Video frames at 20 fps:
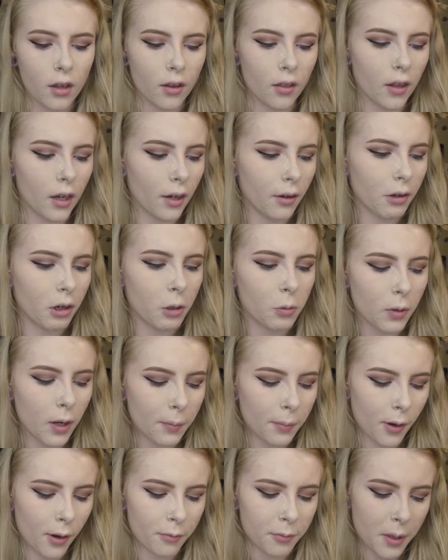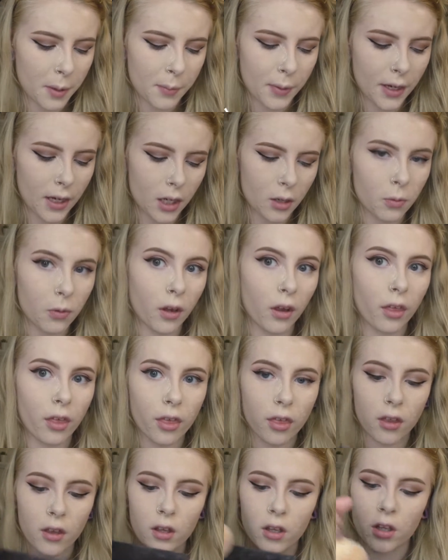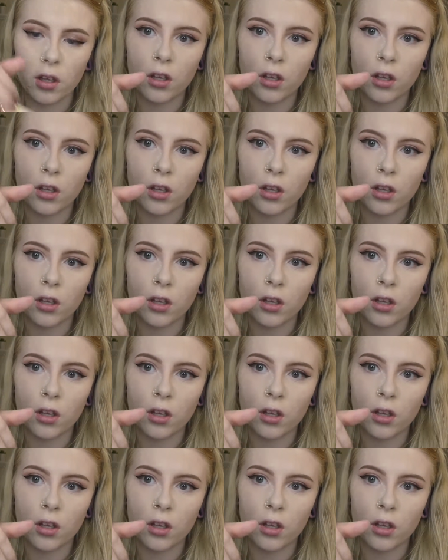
Then I'm gonna wipe off my bake with